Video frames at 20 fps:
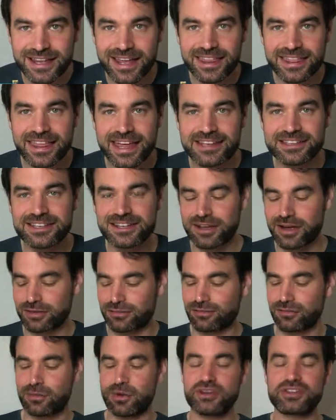Thanks a lot
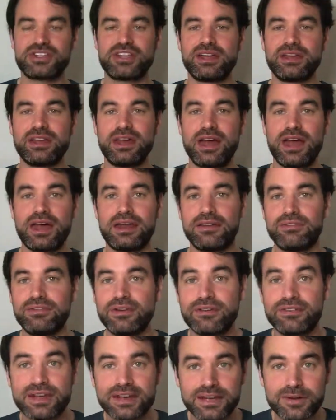for watching, and if you
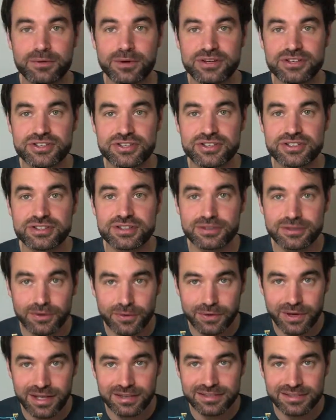have any questions,
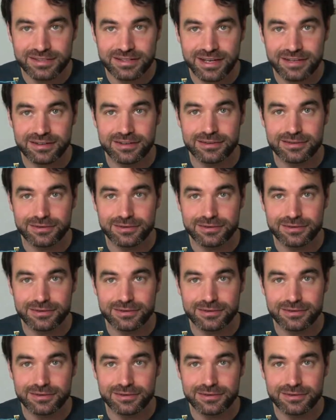don't hesitate